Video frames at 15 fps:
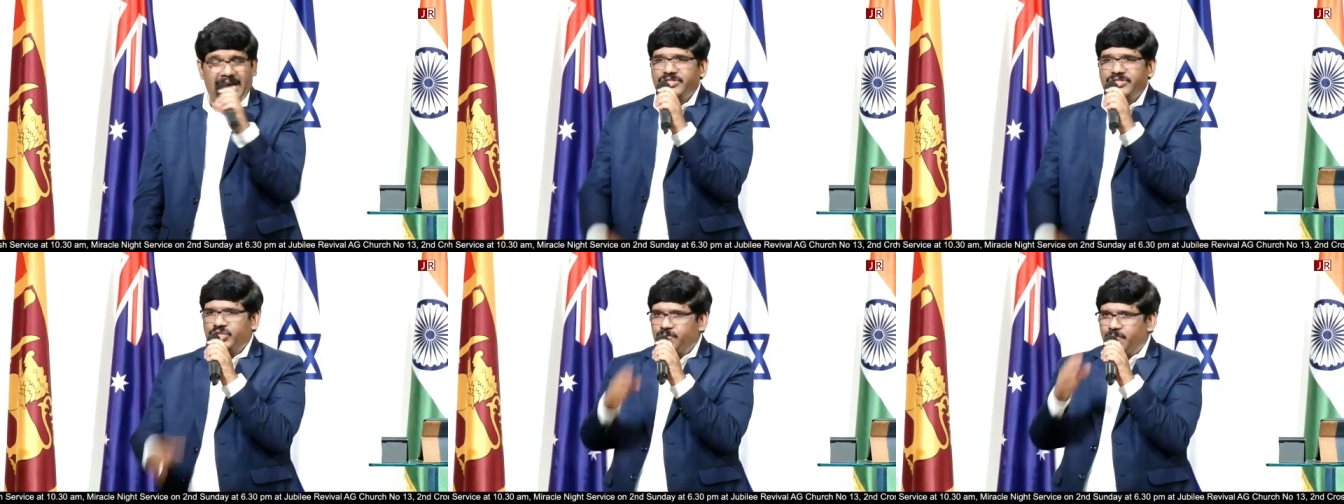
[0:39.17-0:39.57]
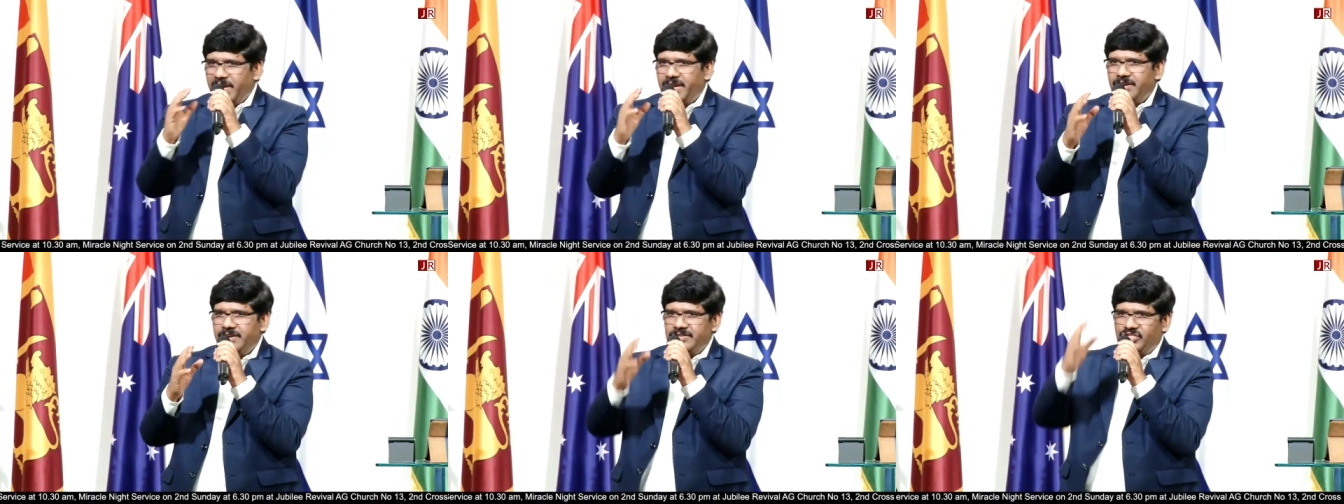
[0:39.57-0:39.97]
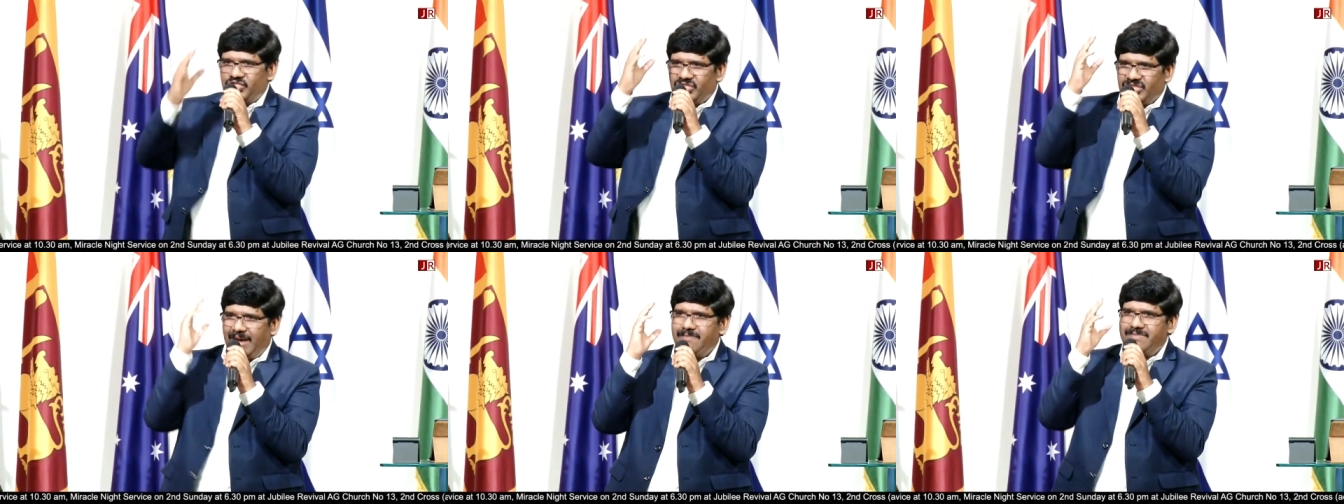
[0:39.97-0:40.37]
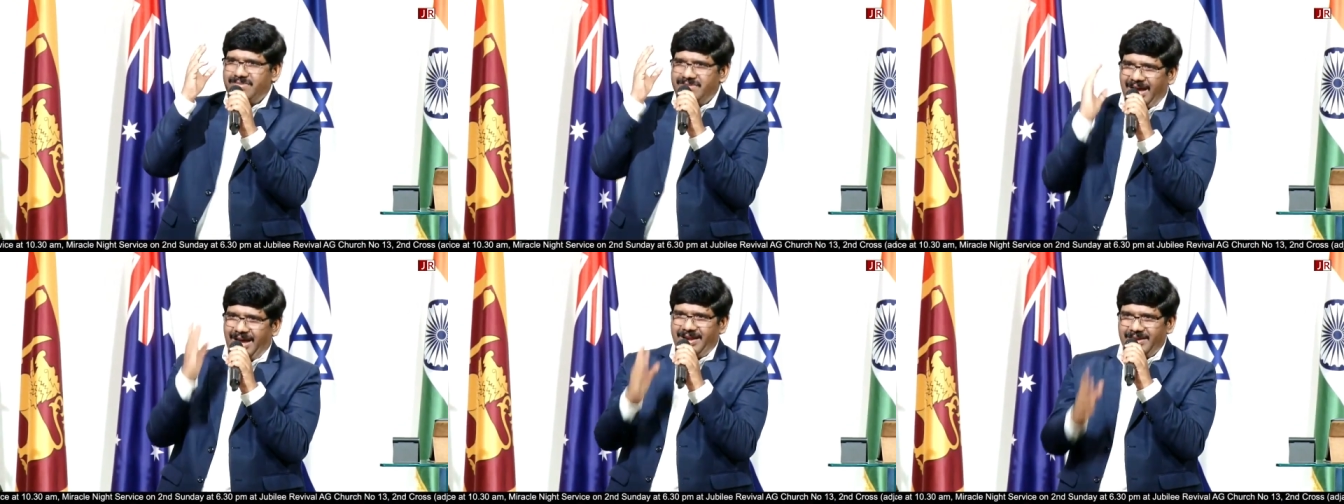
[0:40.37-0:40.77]
I'm speaking to
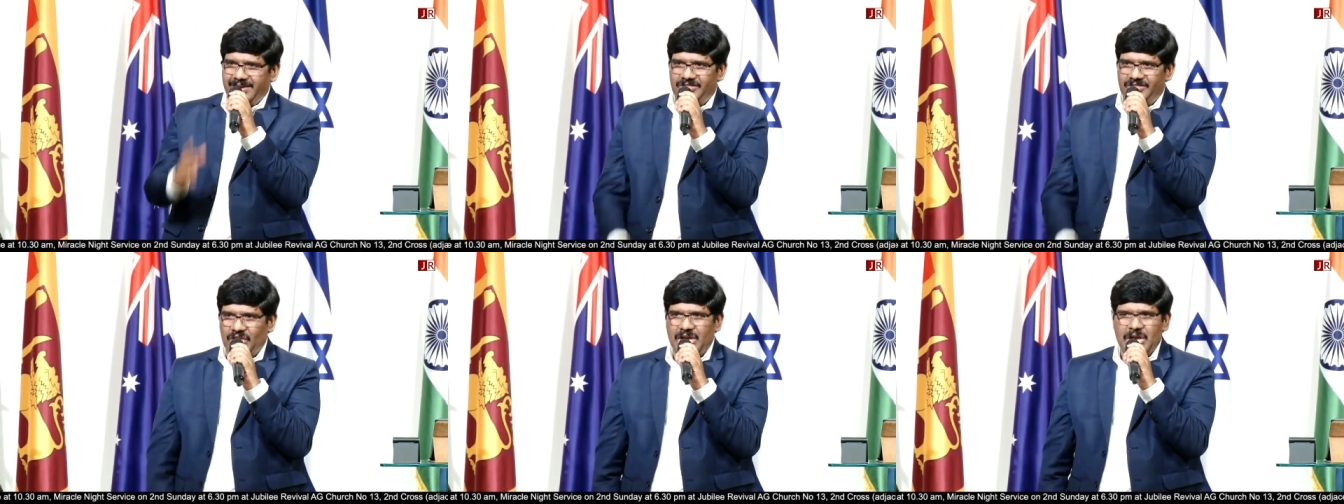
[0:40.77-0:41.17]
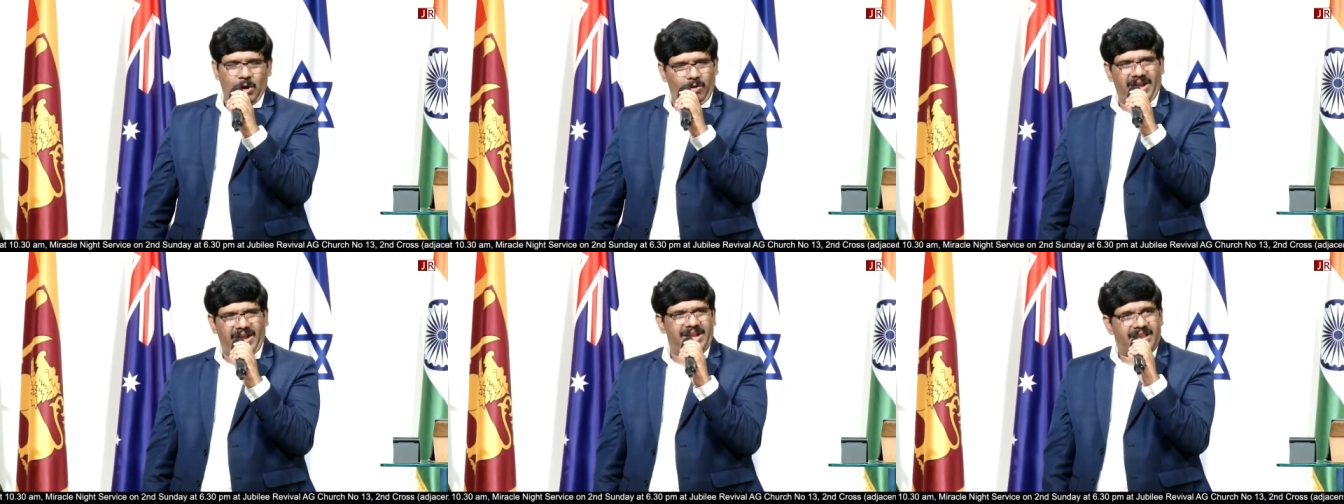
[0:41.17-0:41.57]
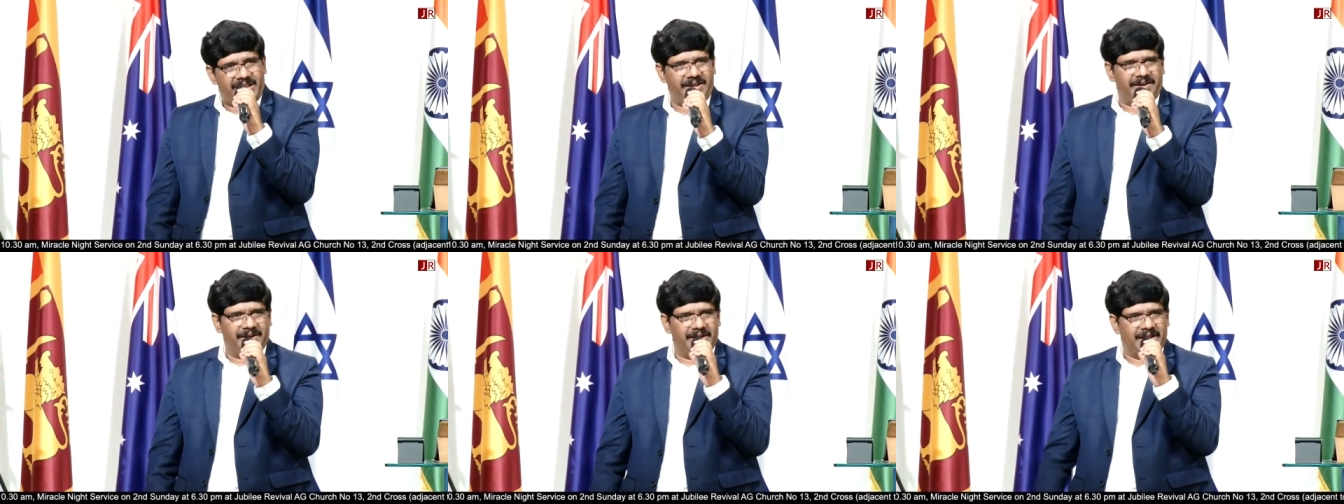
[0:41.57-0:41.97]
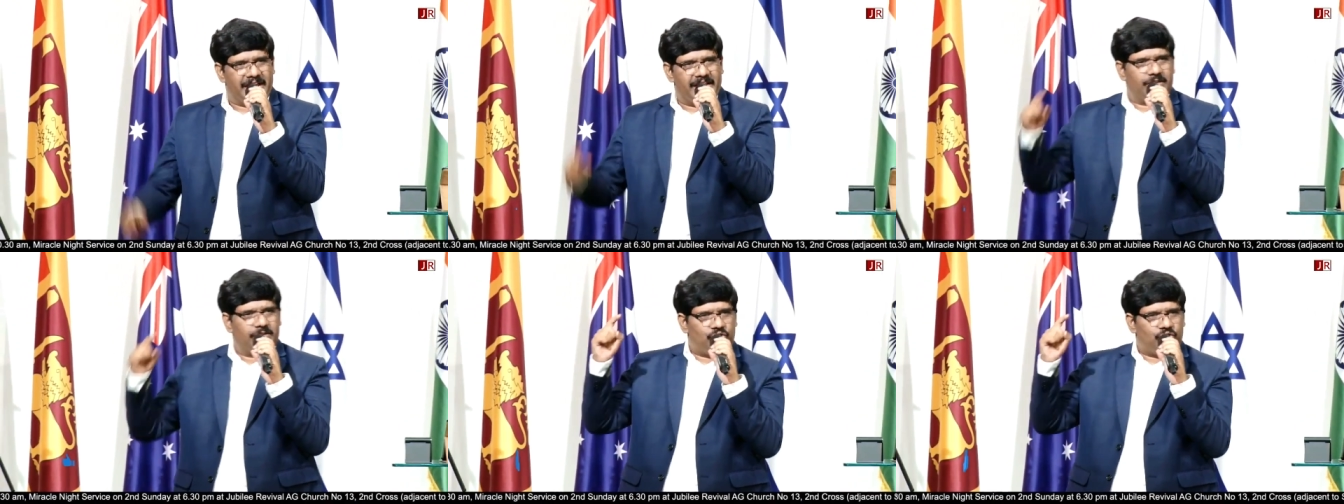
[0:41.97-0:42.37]
some Daniels right here
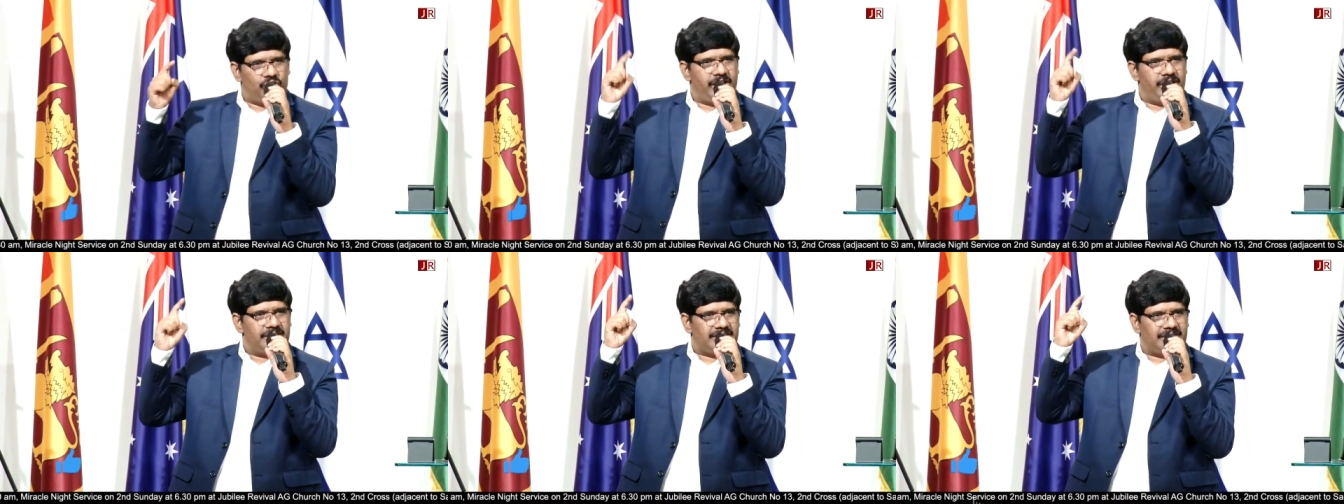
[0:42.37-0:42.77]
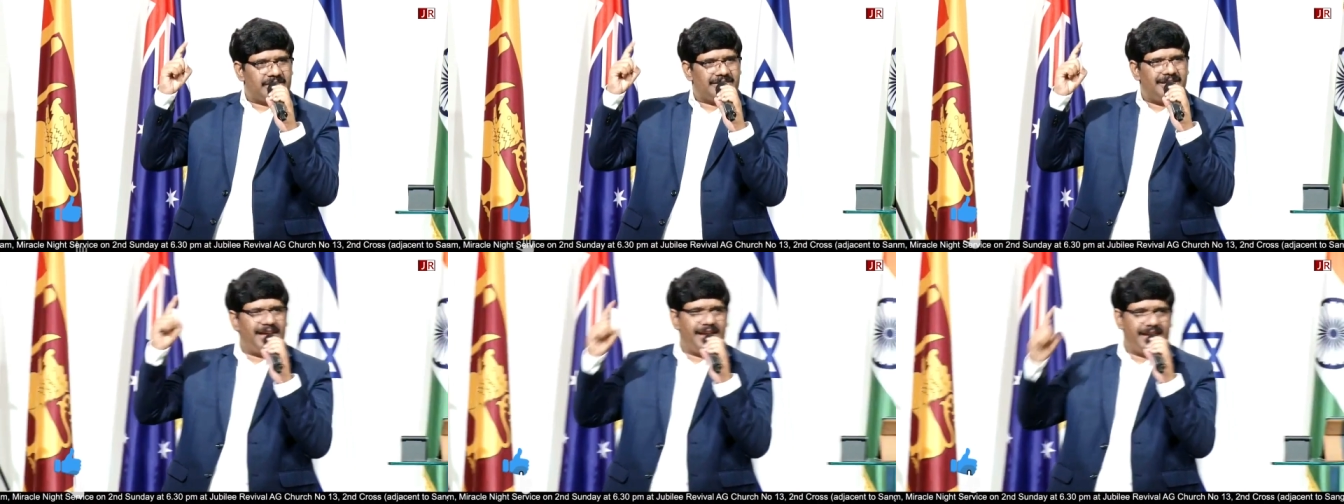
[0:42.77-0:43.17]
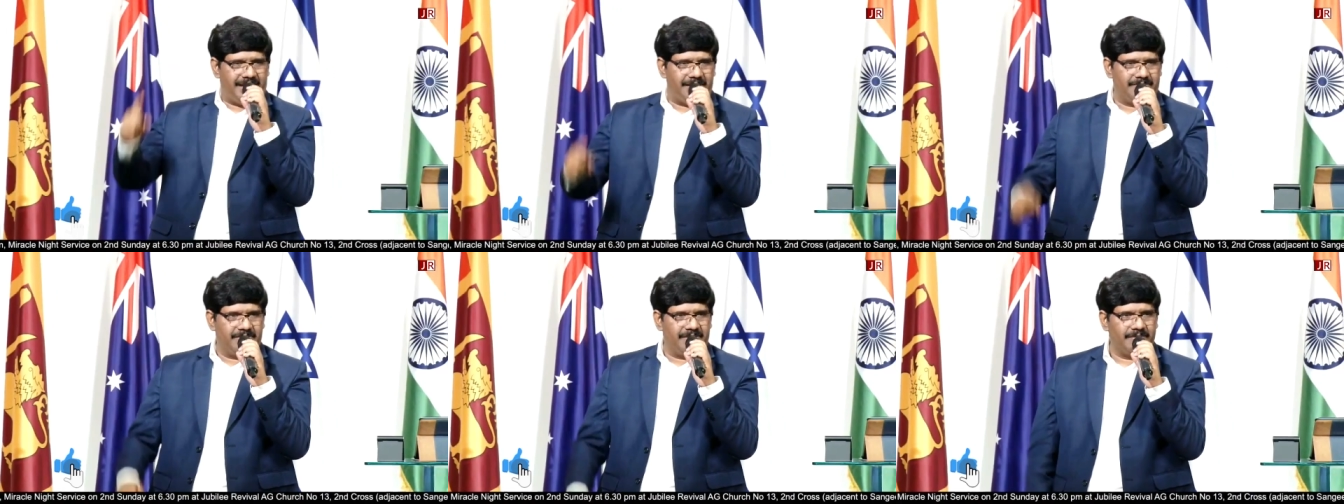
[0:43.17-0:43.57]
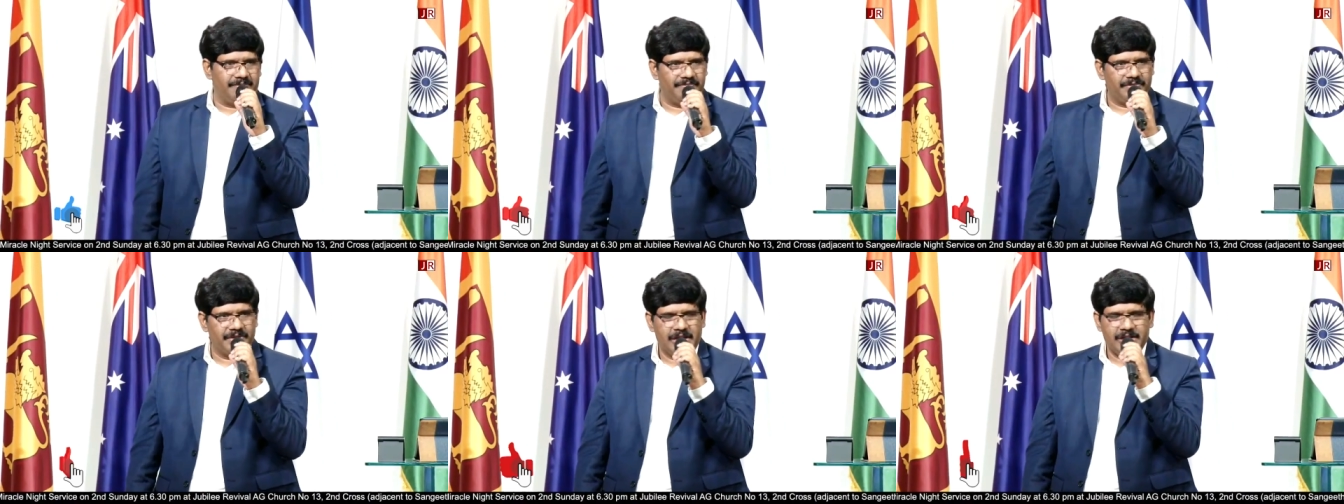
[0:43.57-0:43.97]
in Jesus'
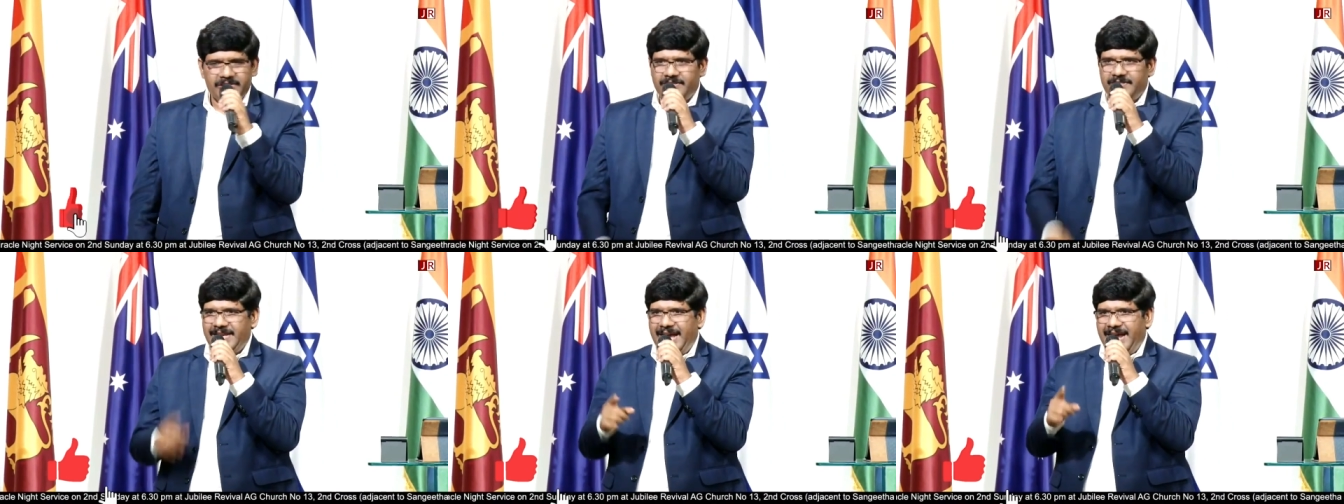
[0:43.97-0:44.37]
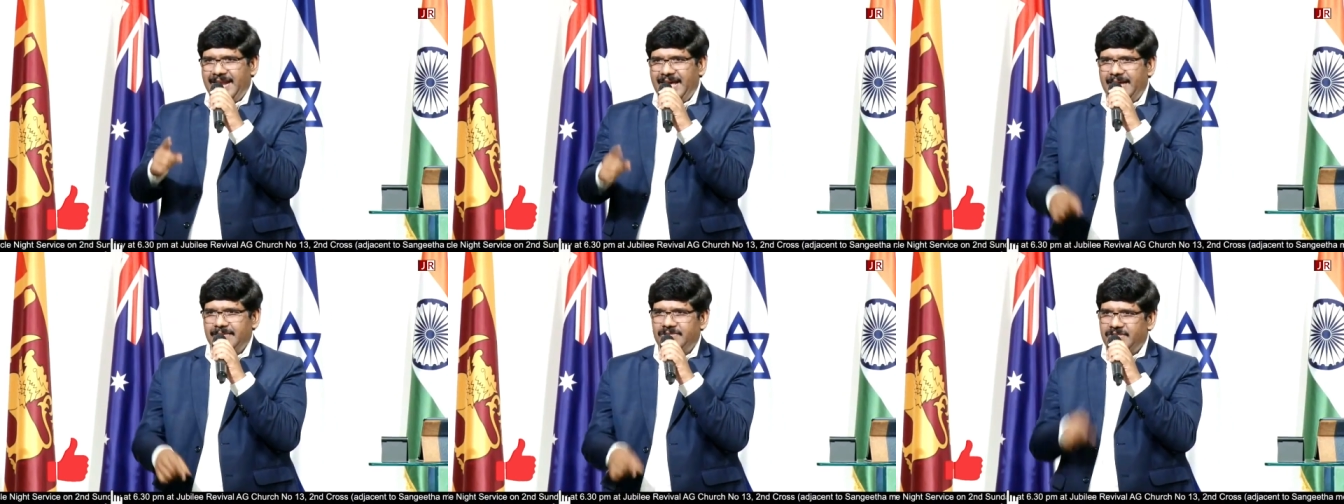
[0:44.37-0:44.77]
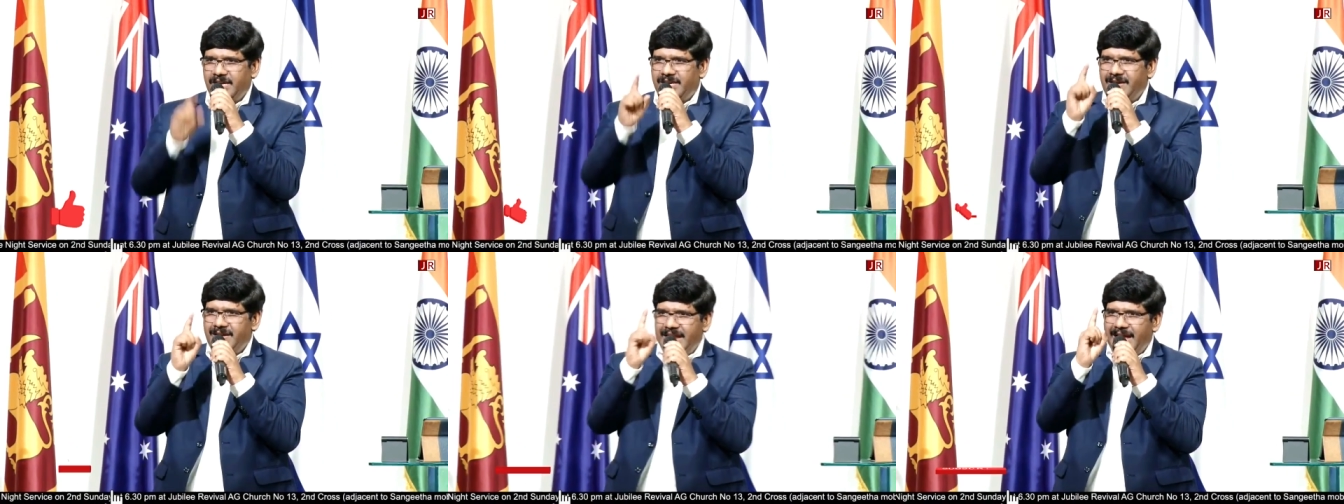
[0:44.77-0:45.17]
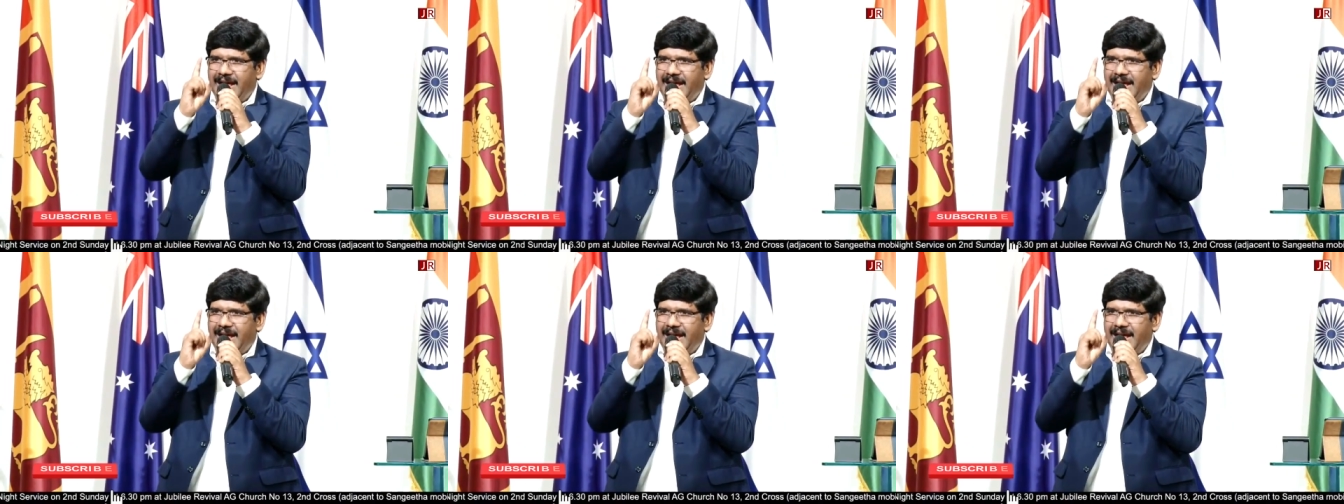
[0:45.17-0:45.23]
name. Stand up, stick your